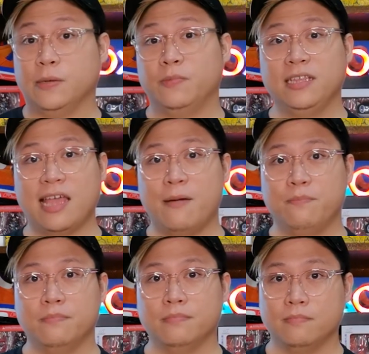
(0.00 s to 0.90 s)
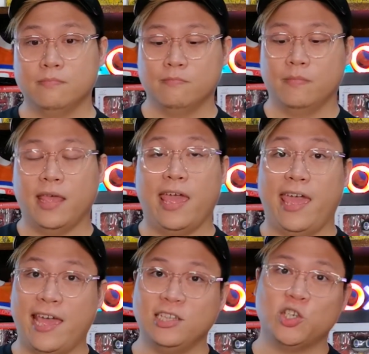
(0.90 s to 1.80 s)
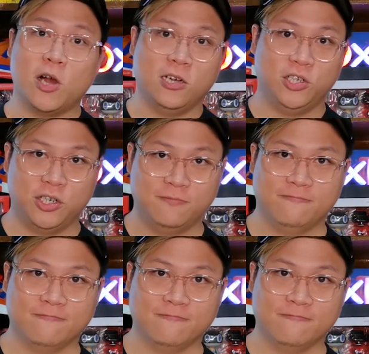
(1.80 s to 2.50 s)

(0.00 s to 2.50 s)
simply tap and charge.